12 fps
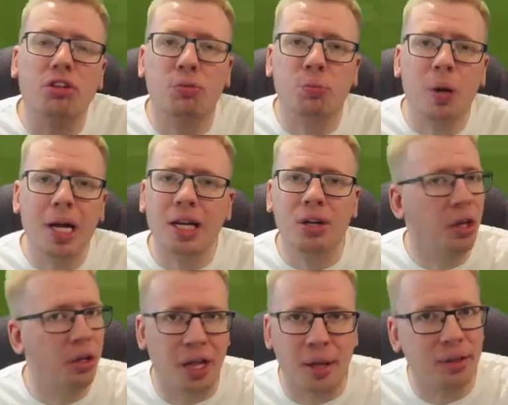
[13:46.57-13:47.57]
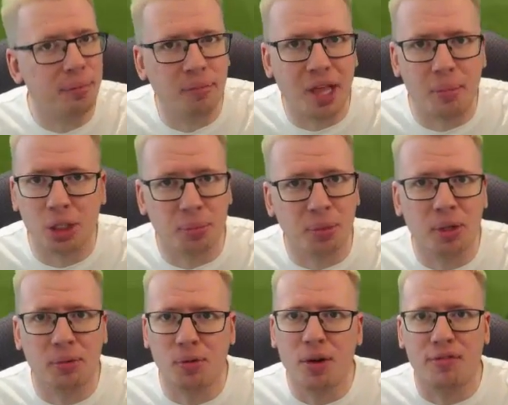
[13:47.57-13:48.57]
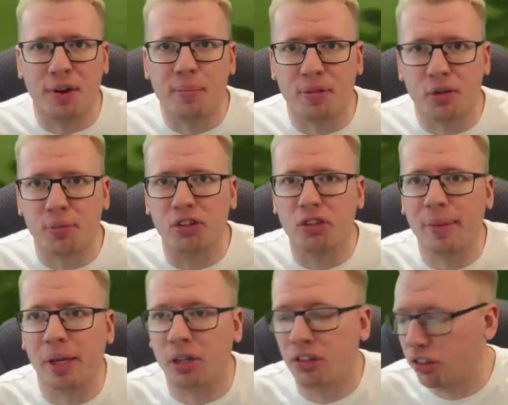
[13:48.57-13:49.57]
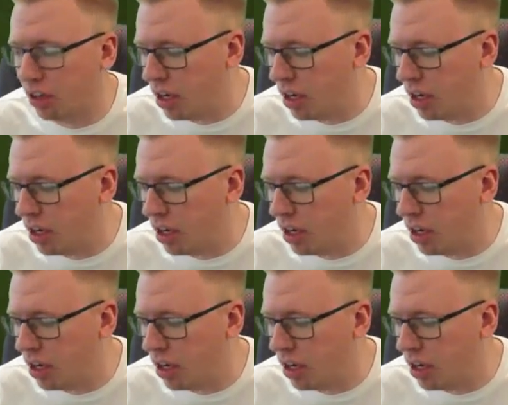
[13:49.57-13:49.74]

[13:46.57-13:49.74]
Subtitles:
there's really not that much room for improvement, to be honest.